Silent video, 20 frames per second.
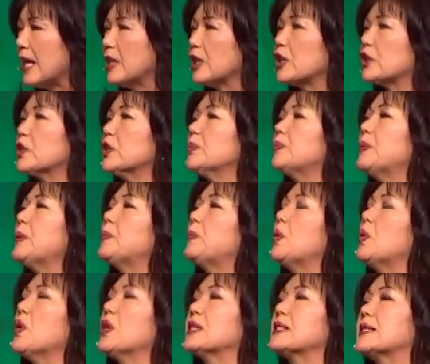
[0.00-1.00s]
and a group of
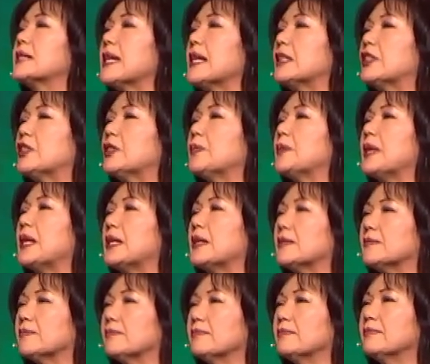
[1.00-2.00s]
boys said to
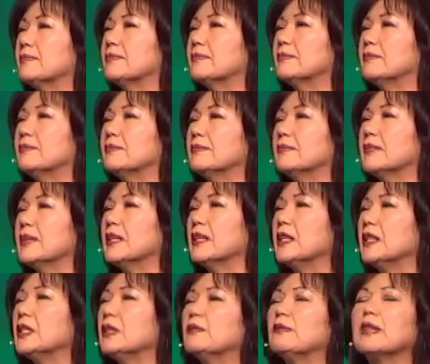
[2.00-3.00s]
me,
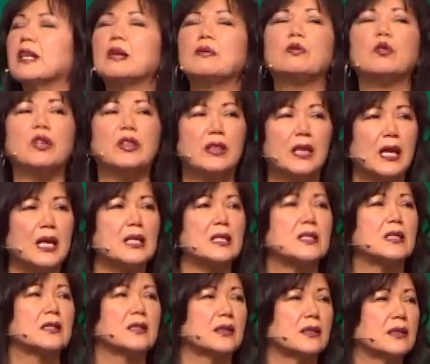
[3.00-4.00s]
You've lived with
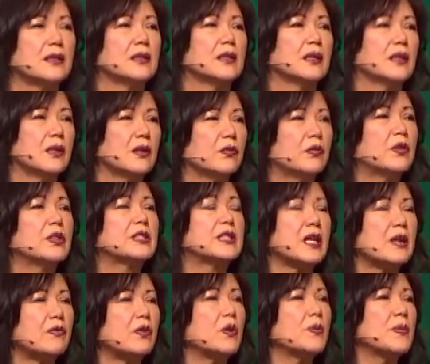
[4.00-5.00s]
us for
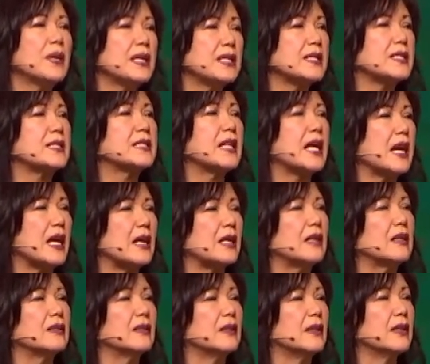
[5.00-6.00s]
several months
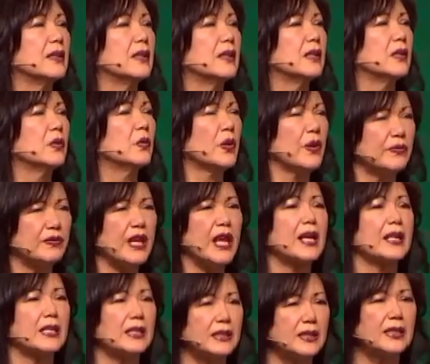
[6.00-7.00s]
now. We've
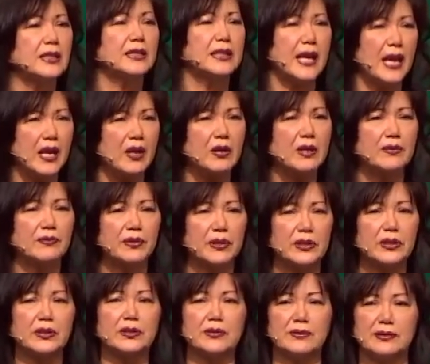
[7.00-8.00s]
taken good care of
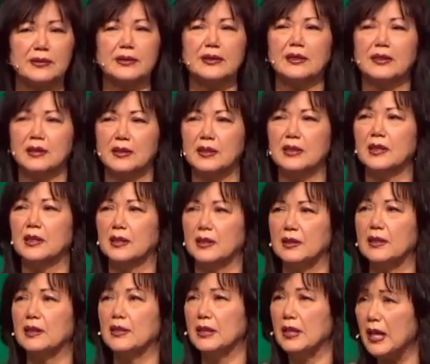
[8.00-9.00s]
you.
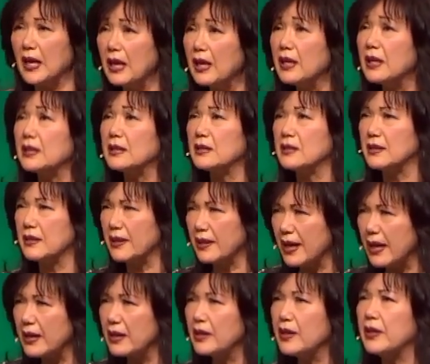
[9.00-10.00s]
Yes.
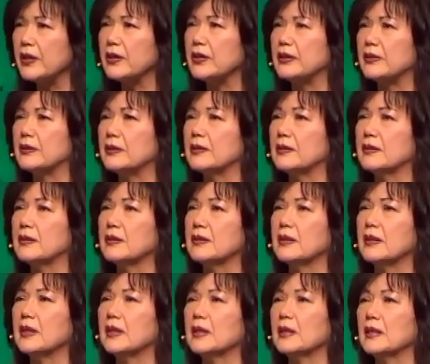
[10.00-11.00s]
Thank you.
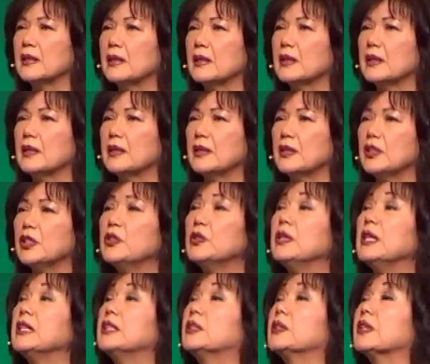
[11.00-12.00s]

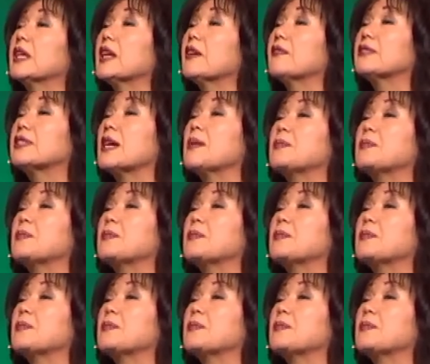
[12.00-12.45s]
You need to give